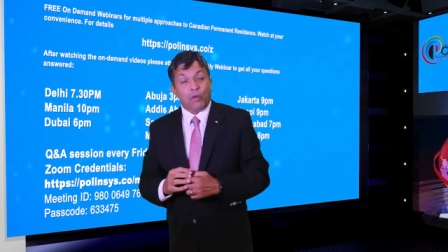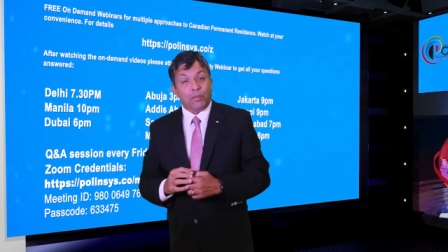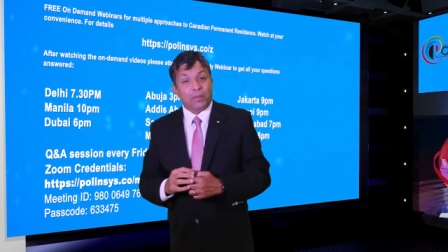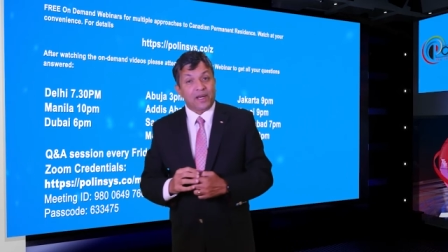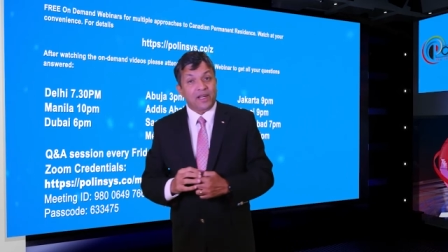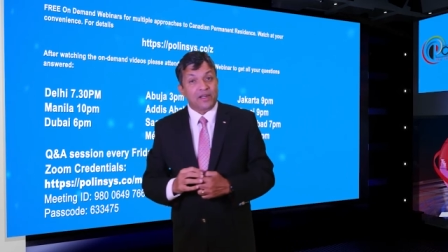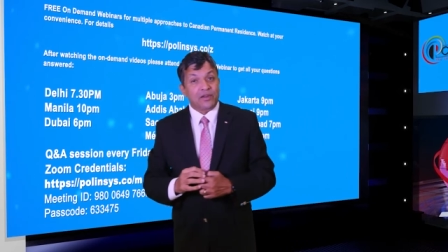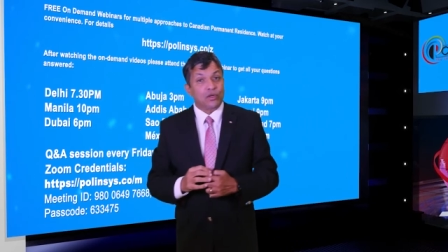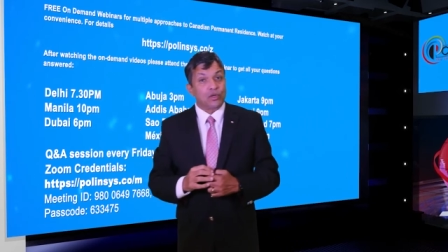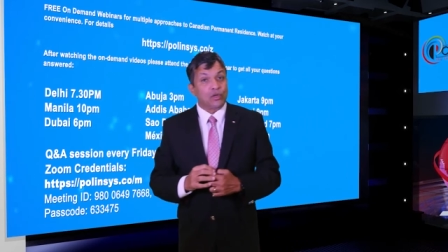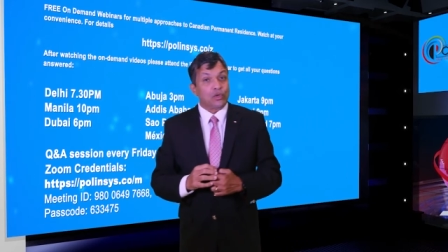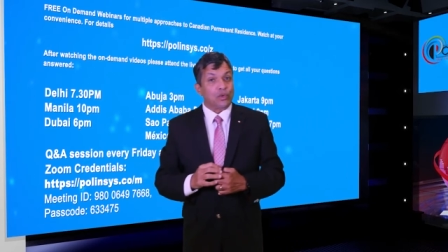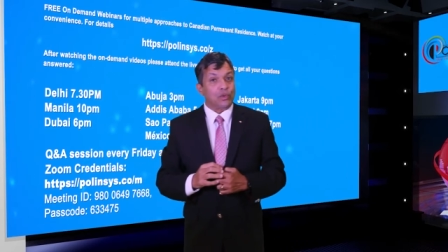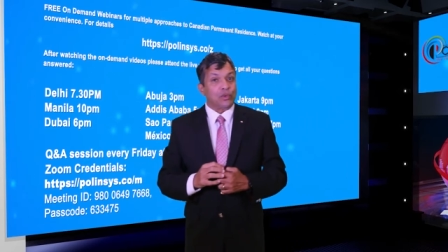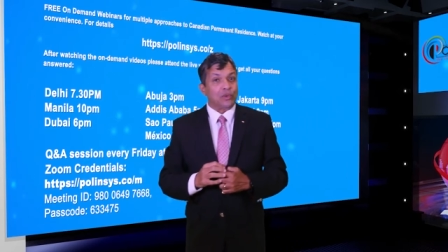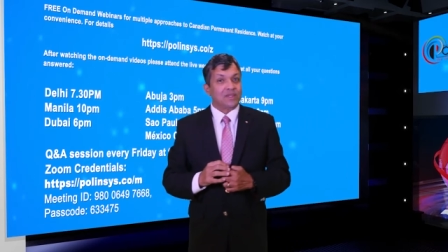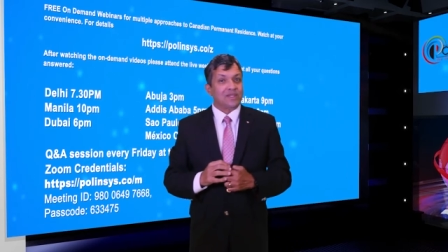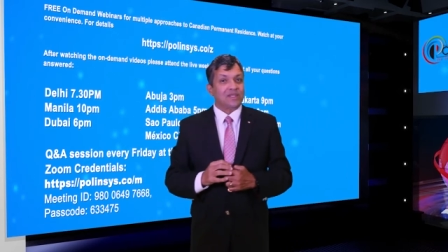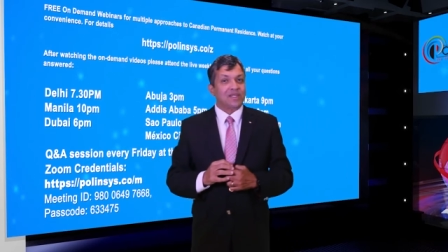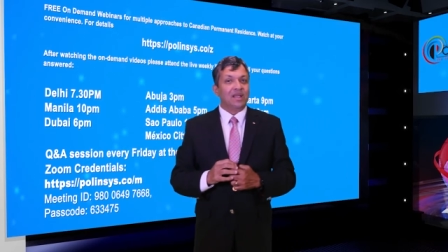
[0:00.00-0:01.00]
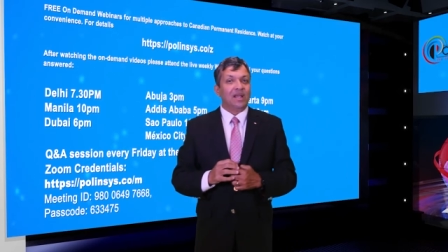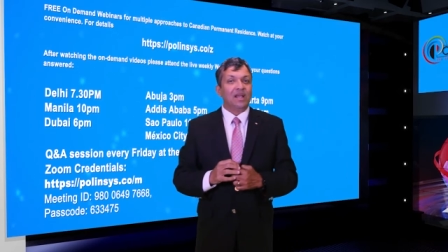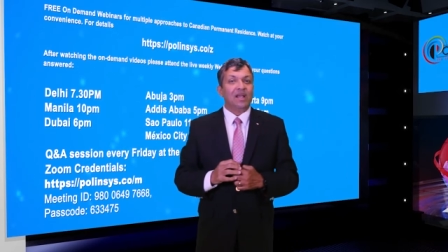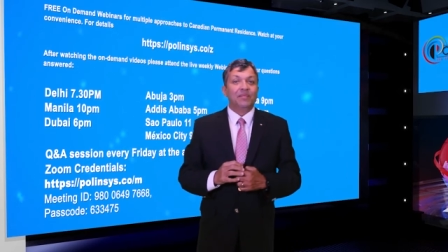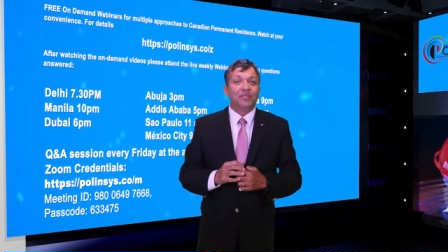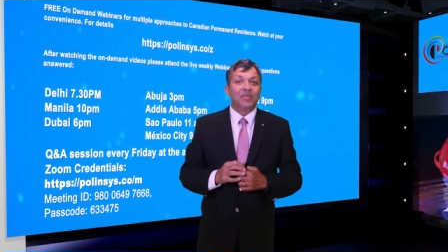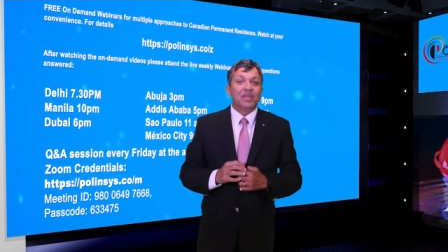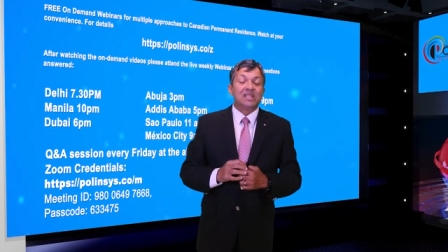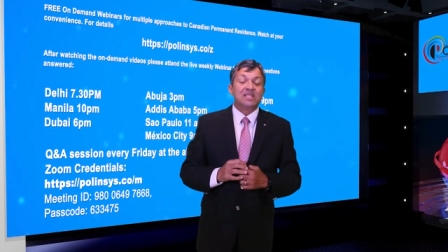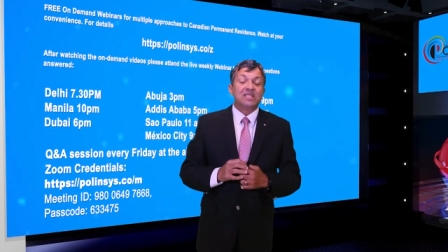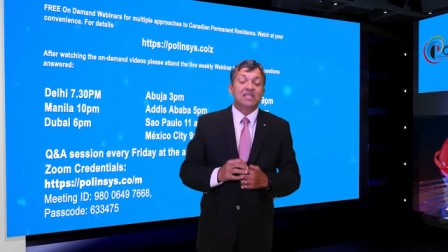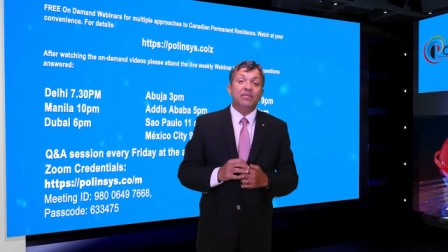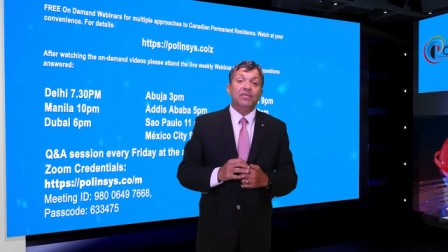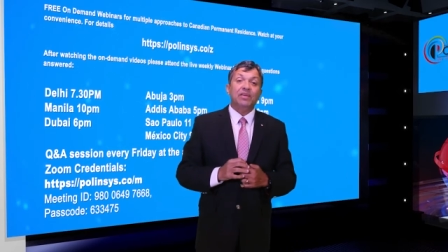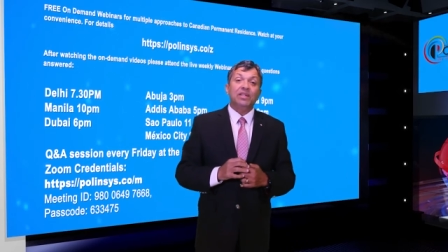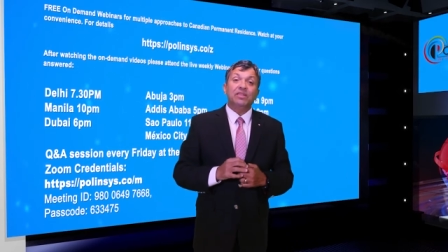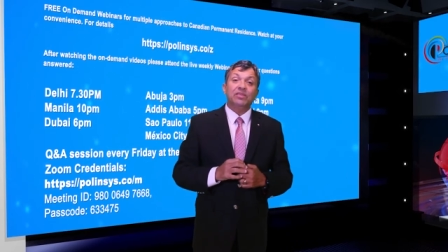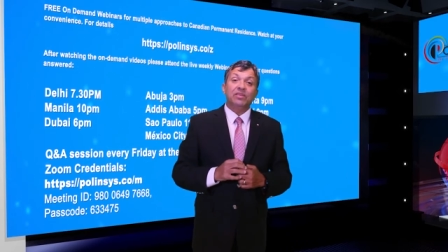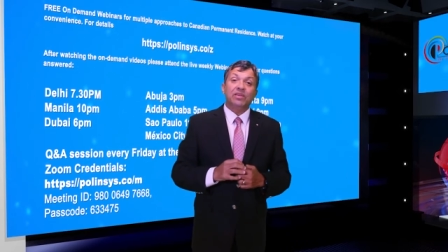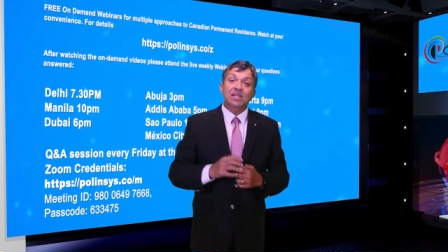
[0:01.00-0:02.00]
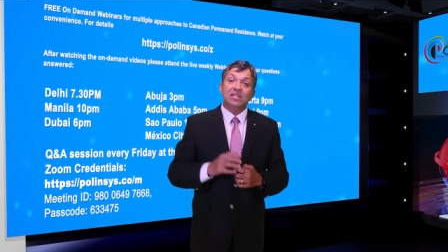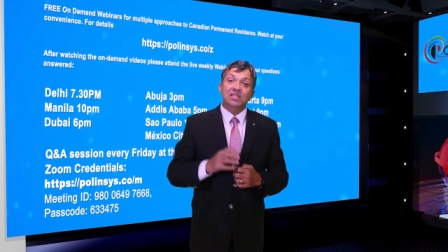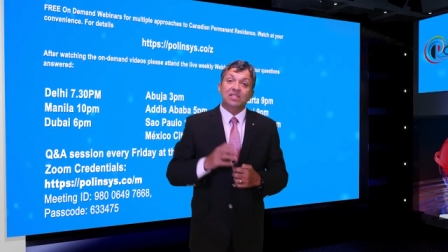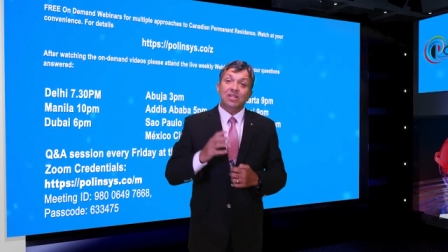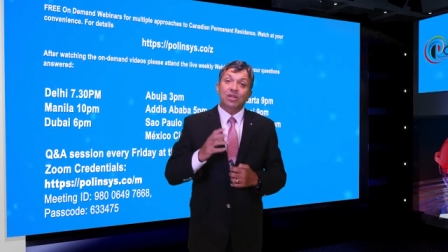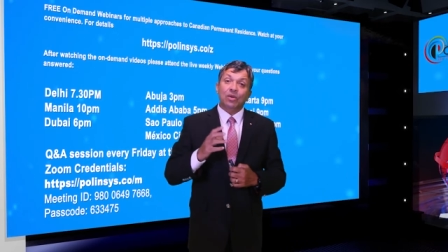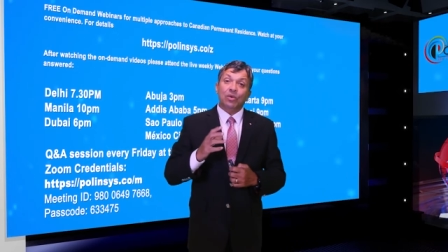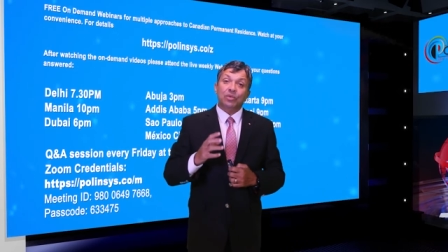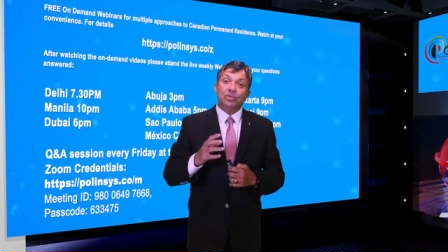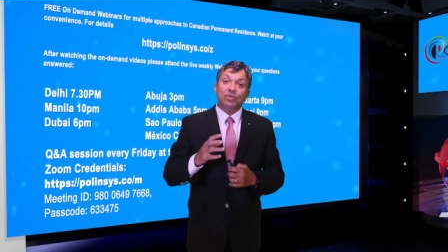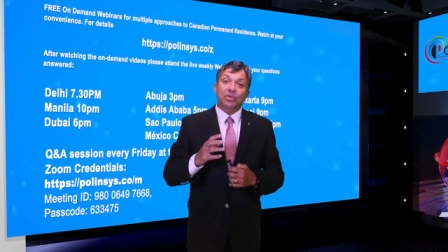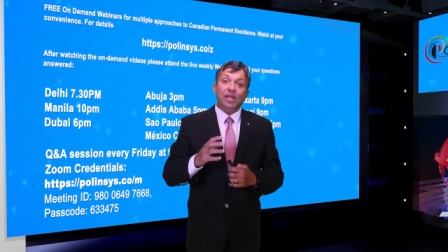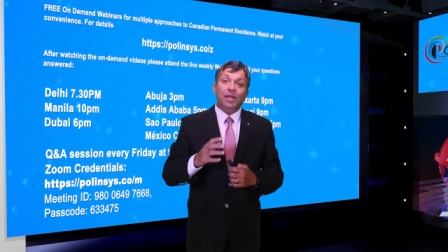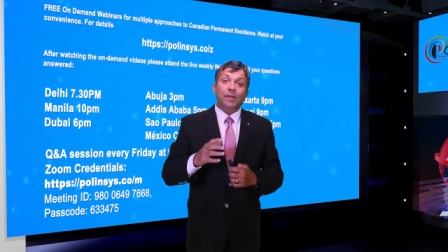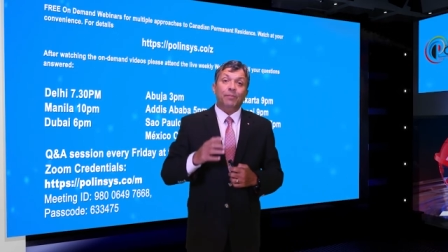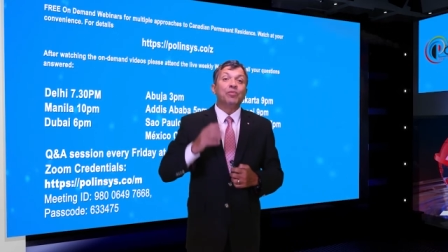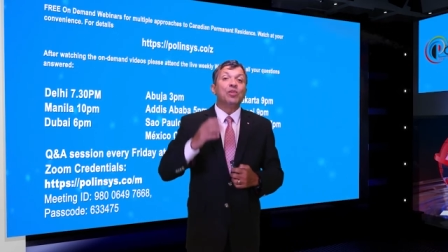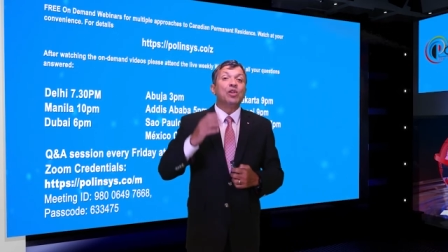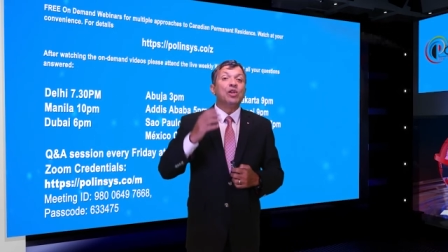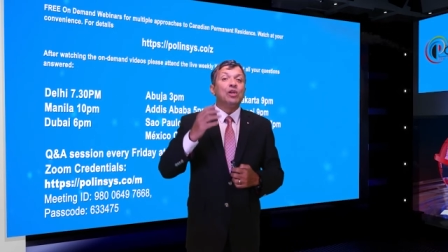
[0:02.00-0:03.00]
operator crews. 7303